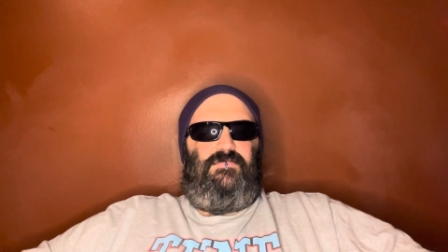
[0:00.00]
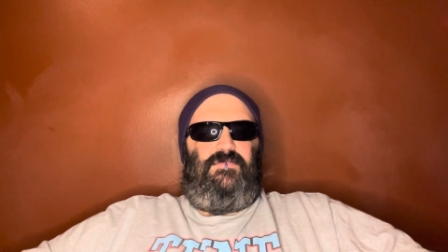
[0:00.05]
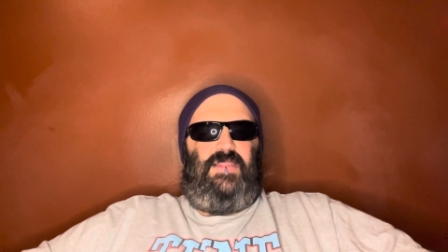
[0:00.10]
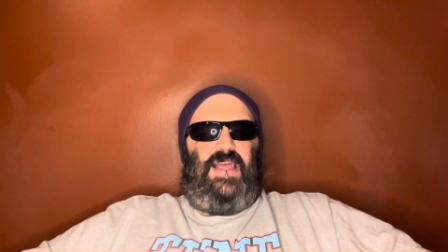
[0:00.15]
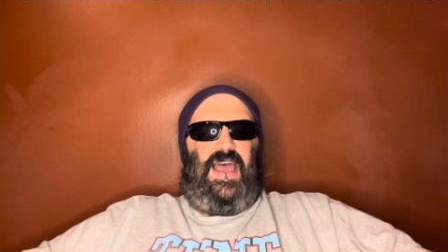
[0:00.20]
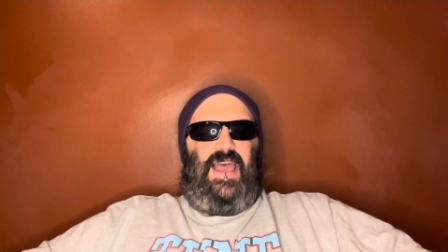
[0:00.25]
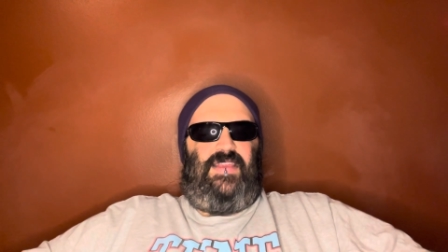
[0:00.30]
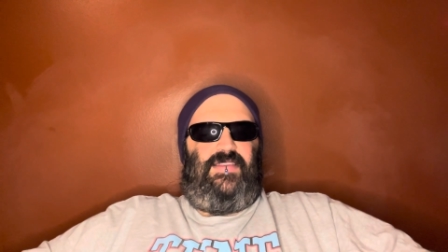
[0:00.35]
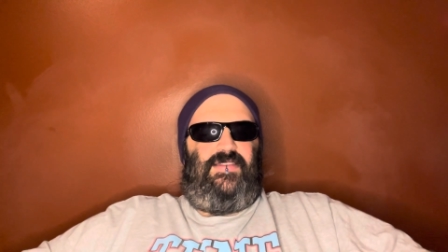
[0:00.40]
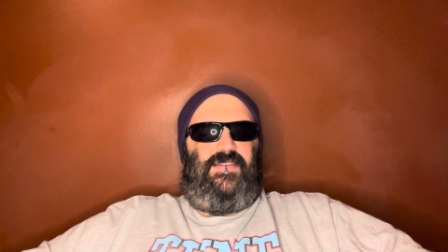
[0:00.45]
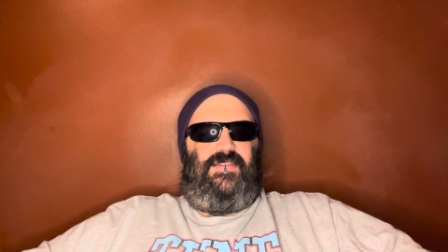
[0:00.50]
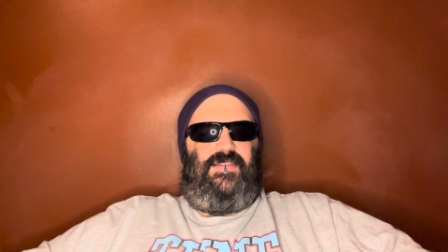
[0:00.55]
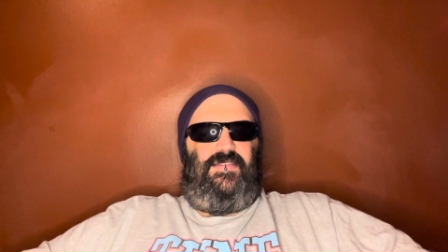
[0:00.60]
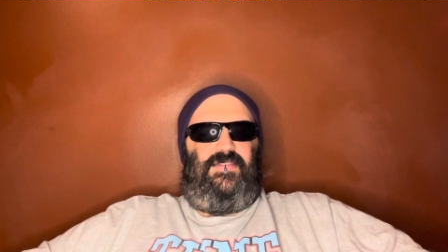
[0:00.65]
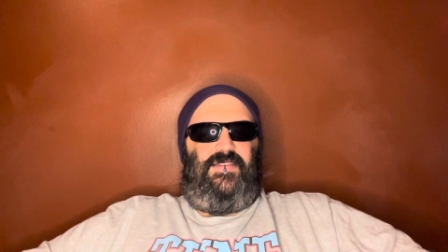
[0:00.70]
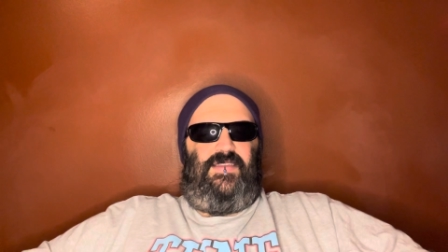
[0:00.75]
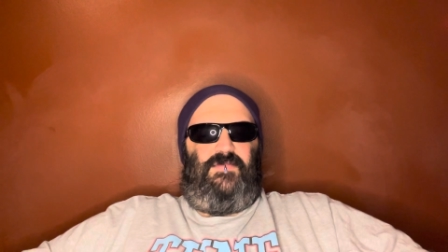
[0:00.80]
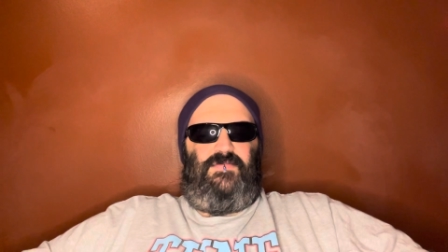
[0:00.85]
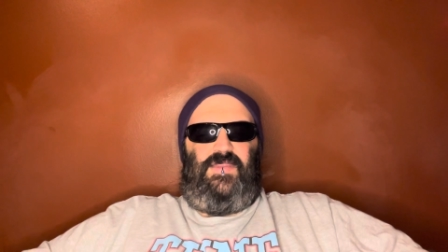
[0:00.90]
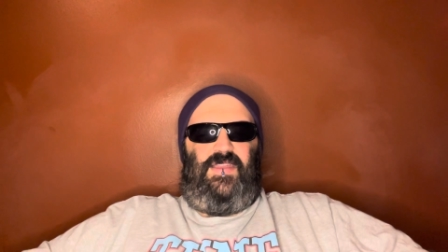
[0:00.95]
last
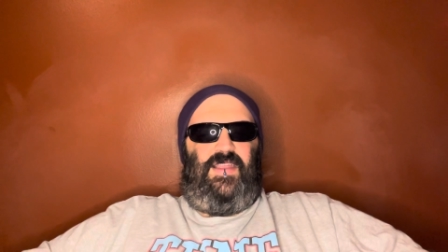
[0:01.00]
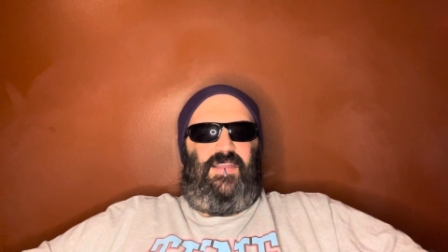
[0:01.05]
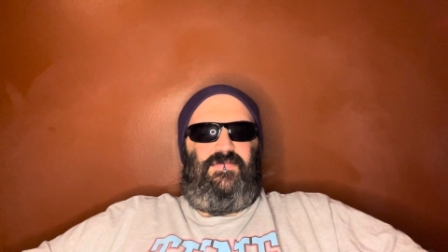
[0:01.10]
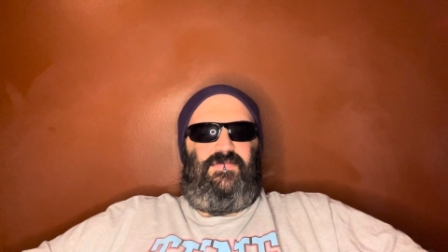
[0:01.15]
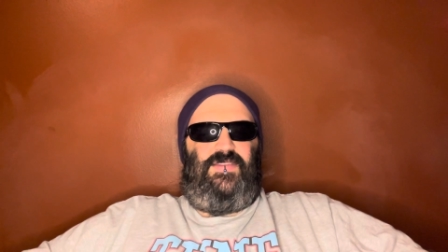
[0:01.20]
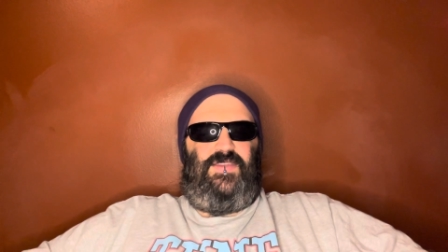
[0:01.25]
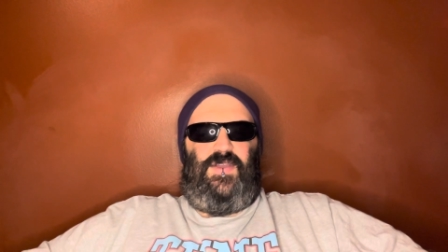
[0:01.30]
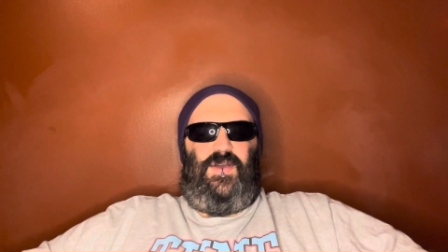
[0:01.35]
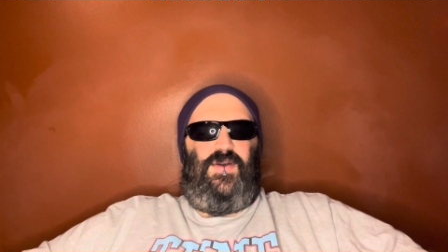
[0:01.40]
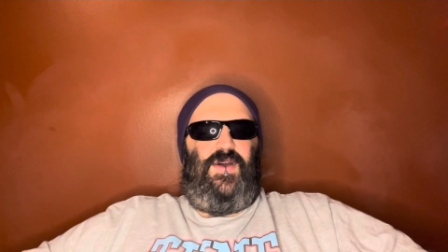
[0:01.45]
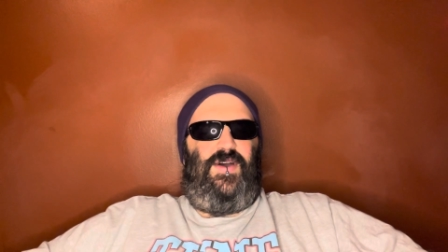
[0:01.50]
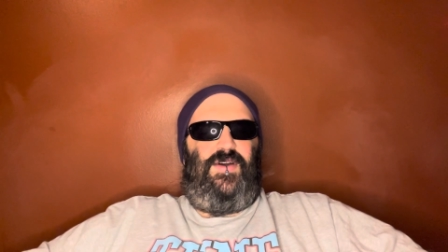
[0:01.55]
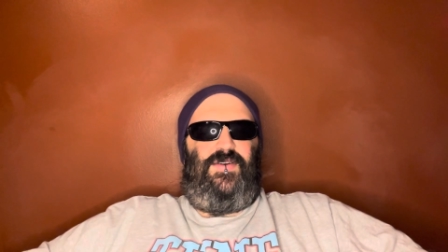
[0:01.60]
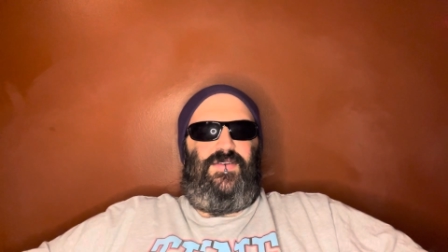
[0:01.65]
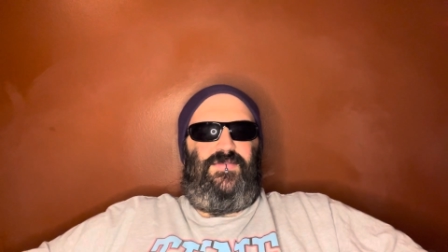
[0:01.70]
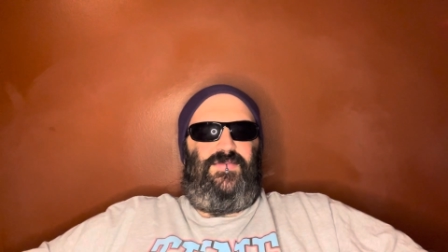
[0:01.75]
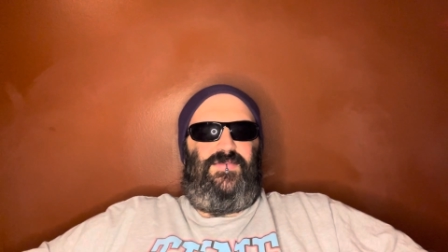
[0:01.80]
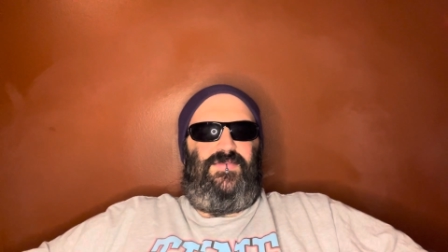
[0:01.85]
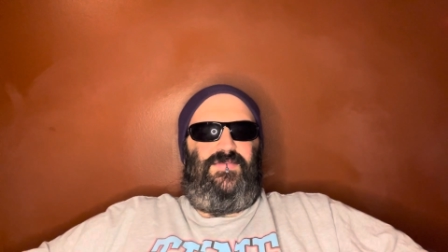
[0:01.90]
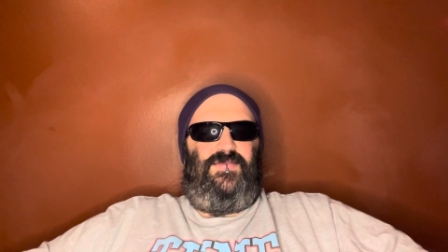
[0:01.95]
something at
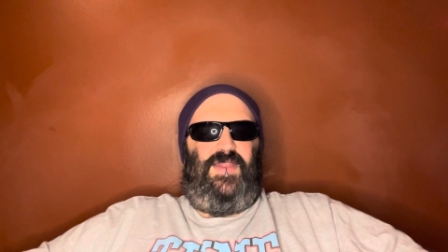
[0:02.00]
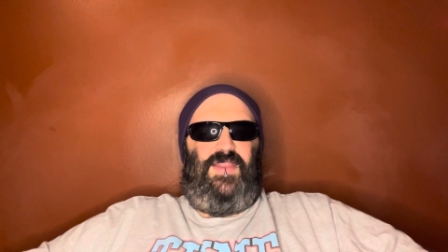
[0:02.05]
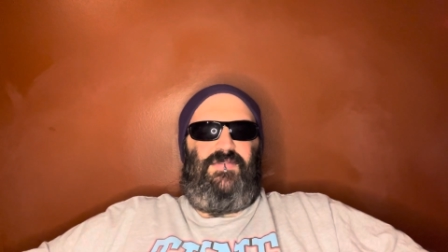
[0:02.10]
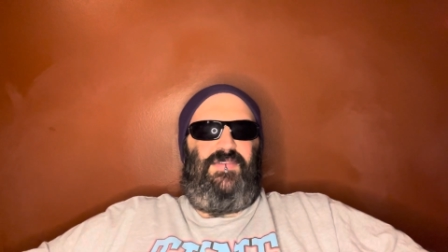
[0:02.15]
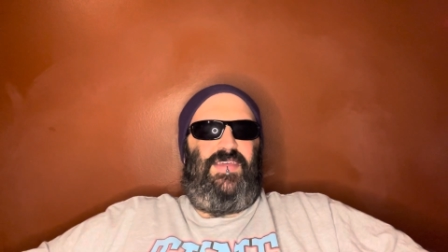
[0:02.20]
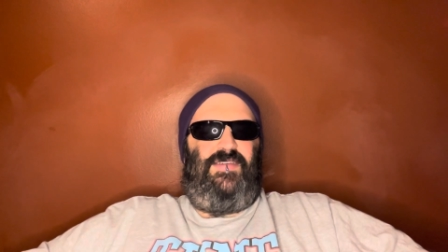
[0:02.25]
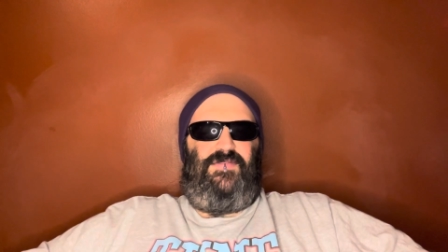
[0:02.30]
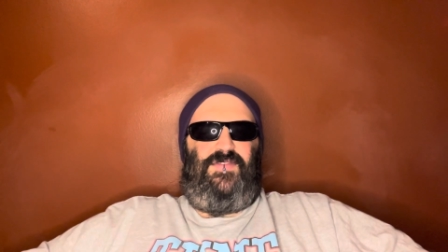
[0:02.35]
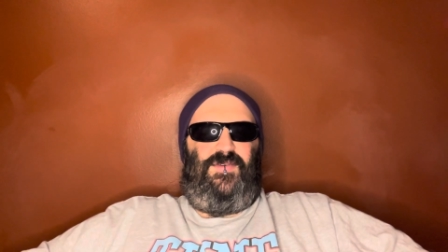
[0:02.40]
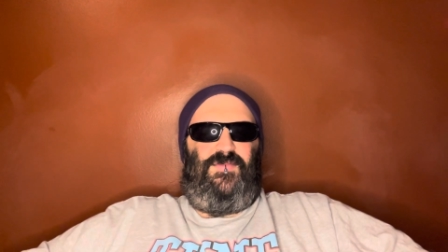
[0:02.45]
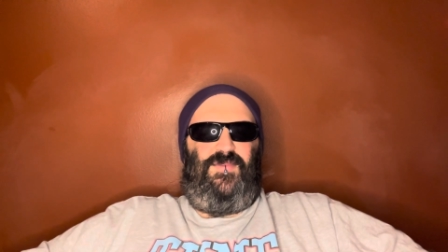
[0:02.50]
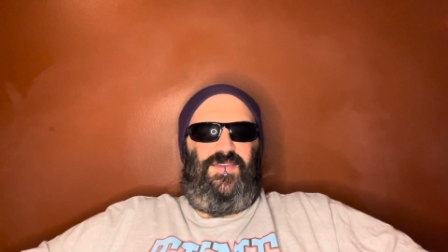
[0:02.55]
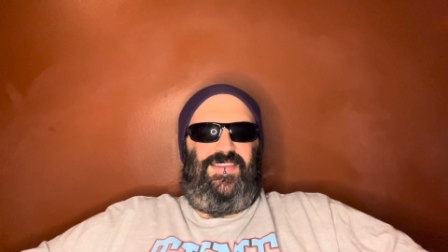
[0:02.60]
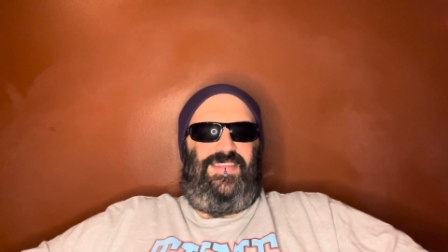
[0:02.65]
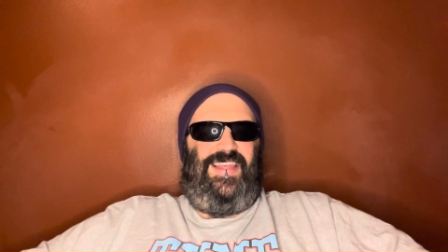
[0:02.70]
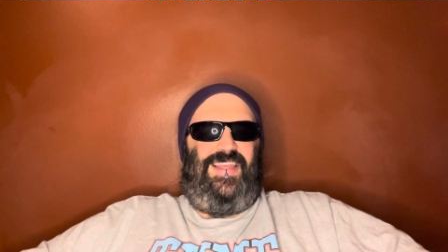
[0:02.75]
Soho, whatever that film was